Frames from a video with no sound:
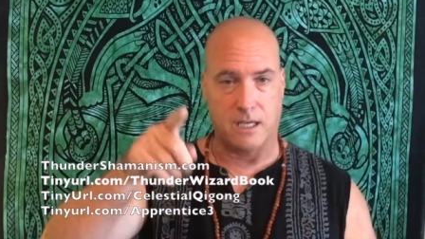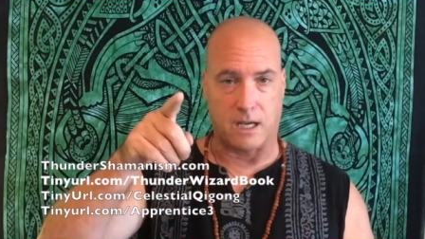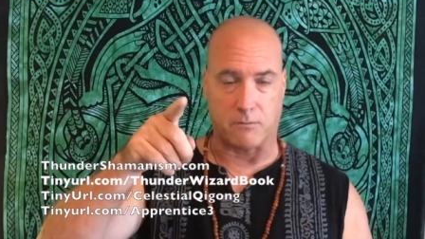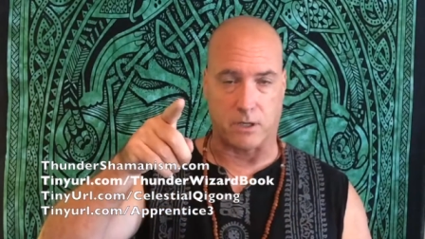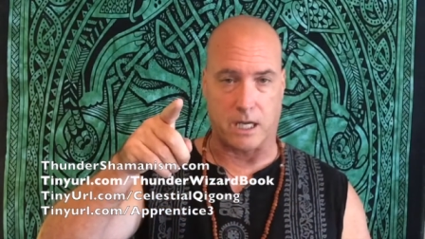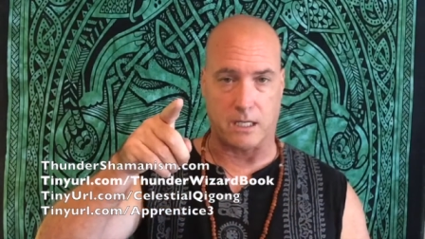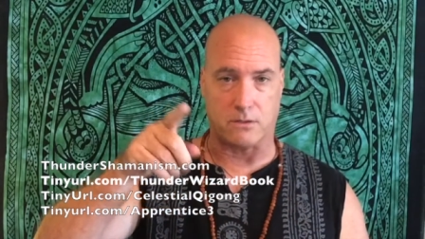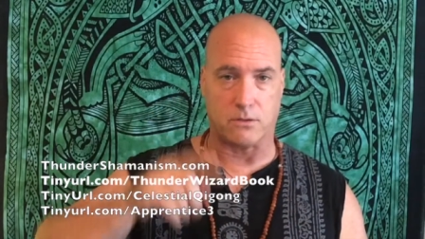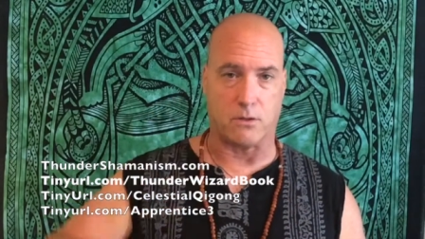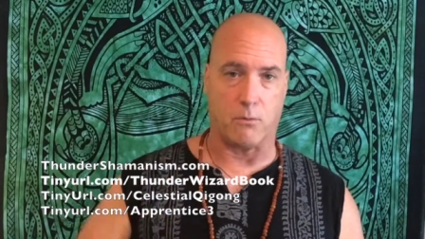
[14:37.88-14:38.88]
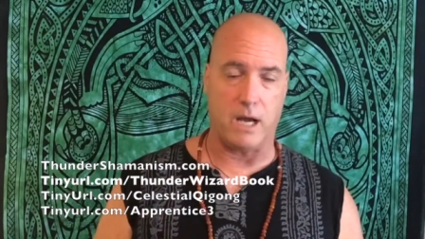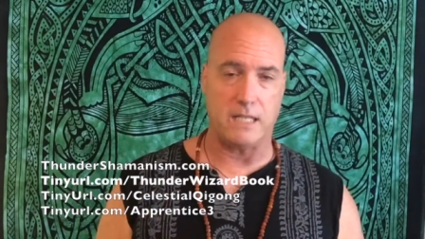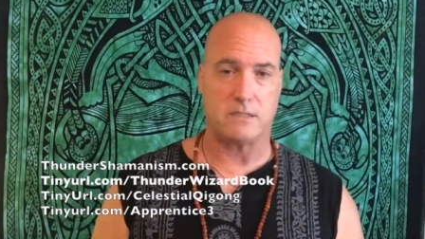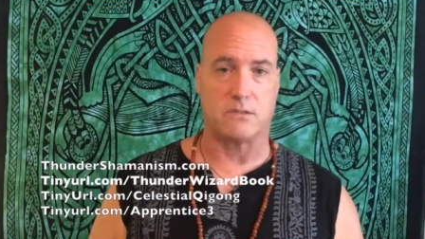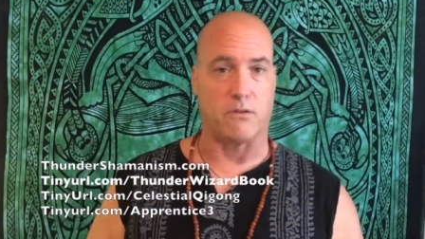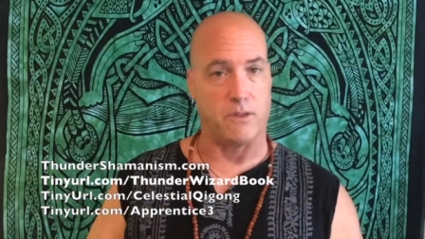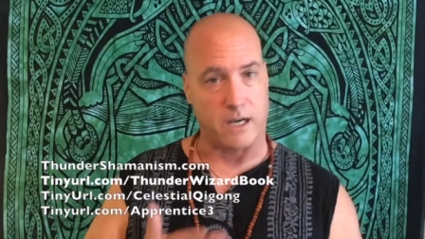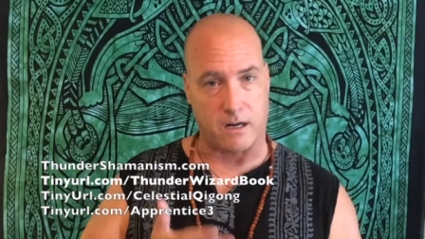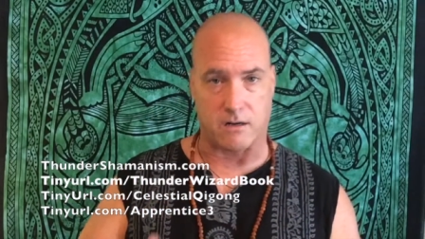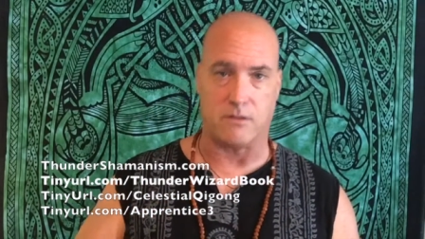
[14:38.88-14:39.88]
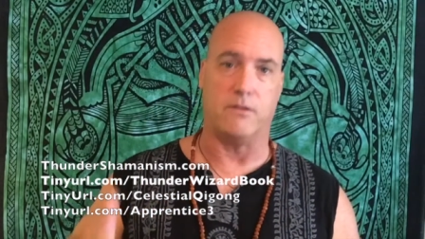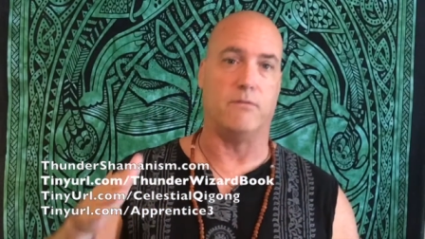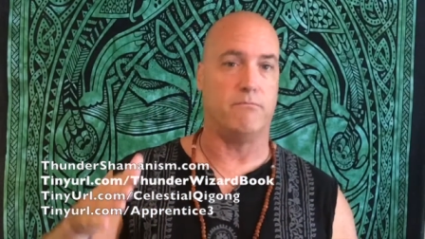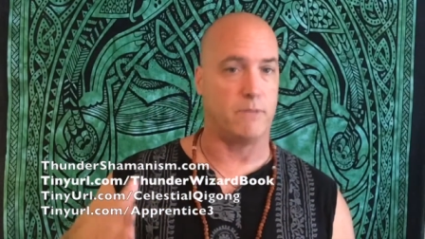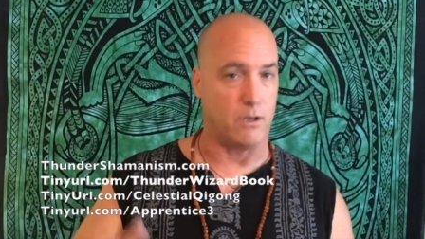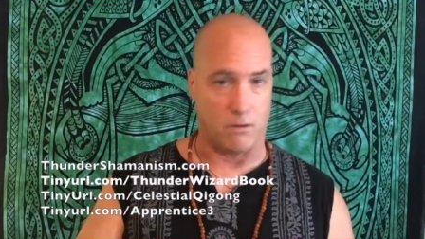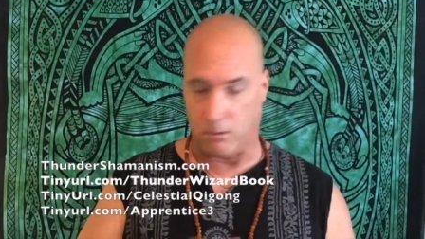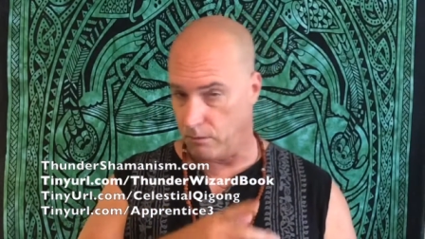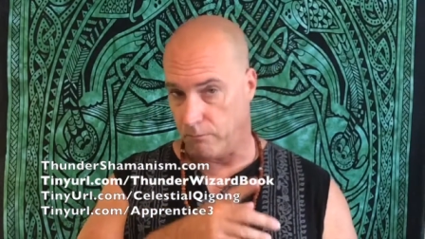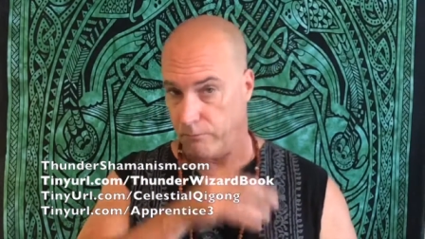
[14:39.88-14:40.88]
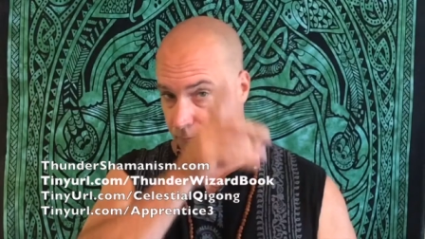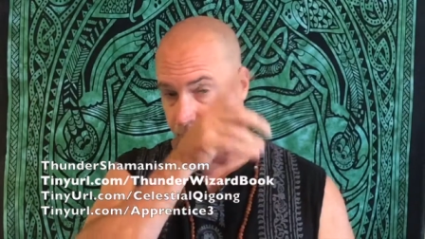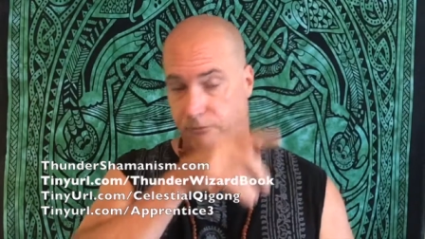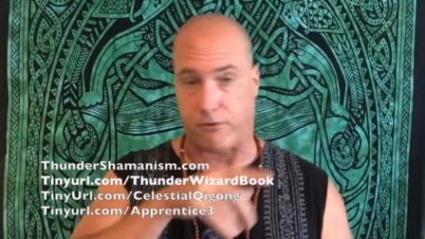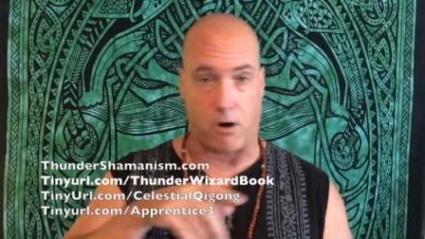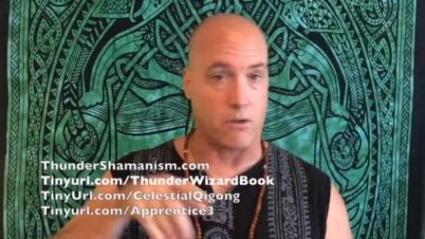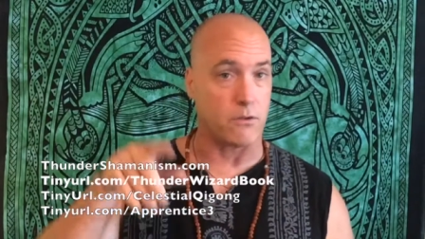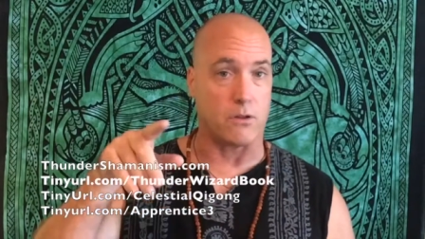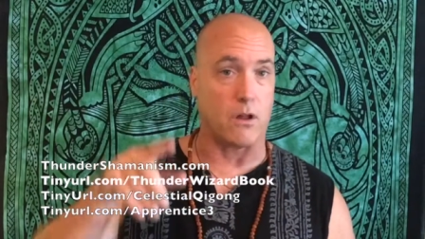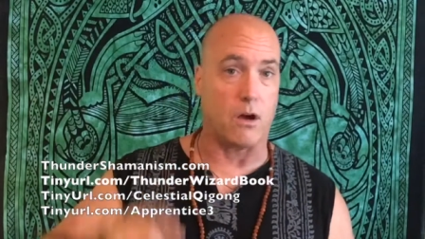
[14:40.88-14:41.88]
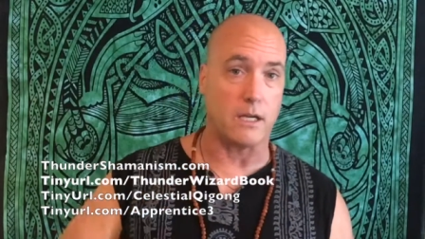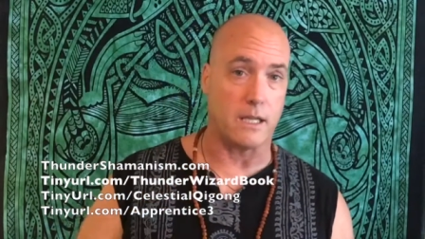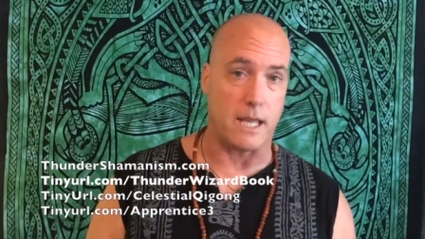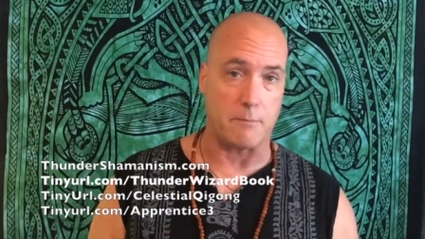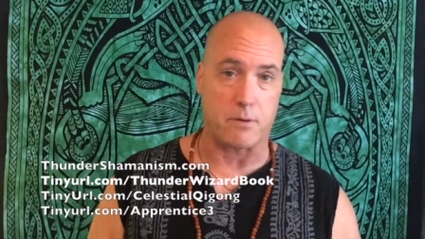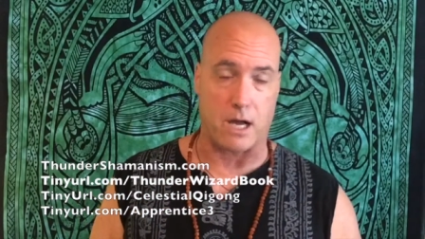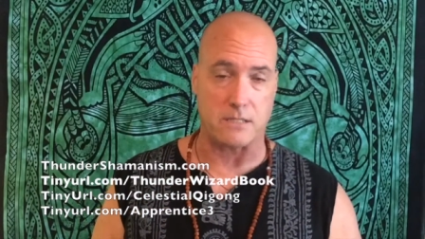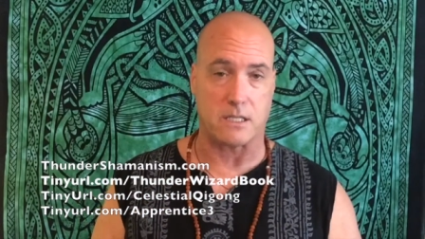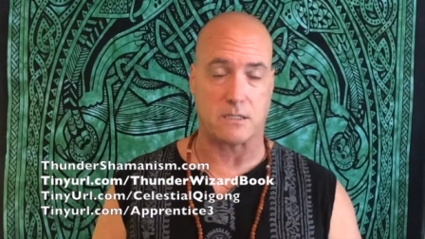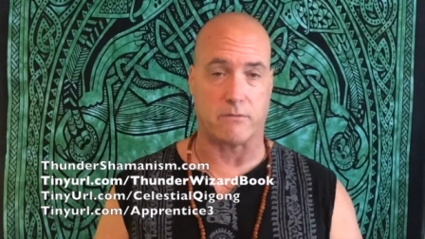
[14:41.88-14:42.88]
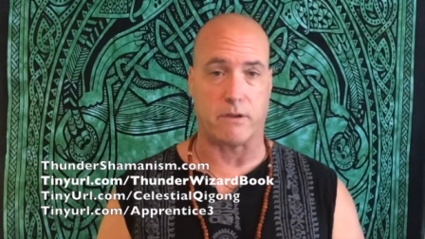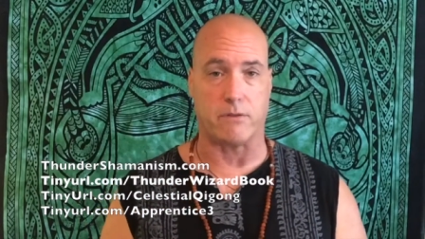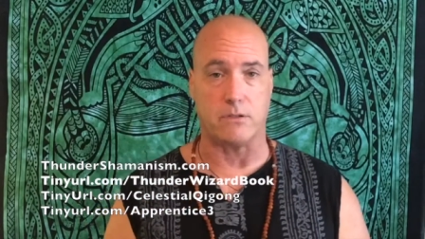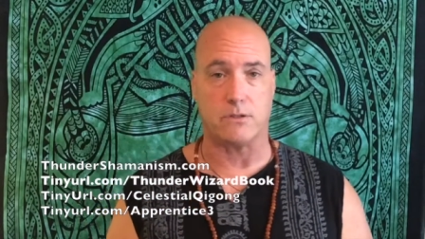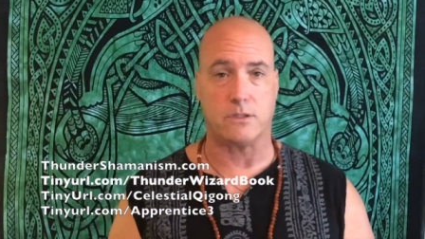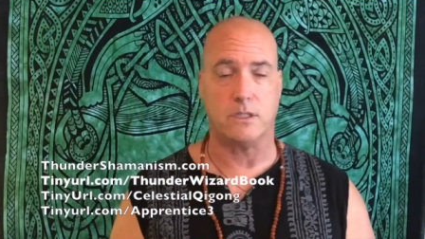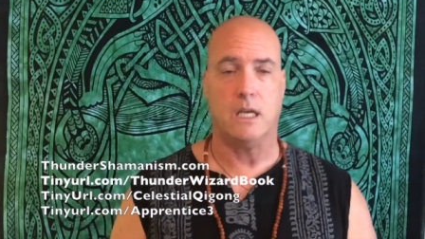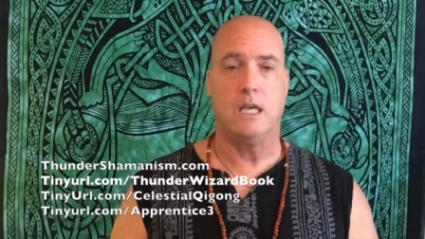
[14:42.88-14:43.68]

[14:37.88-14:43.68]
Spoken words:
and we're getting to the west, so they're, you know, farther along in that process of evolution.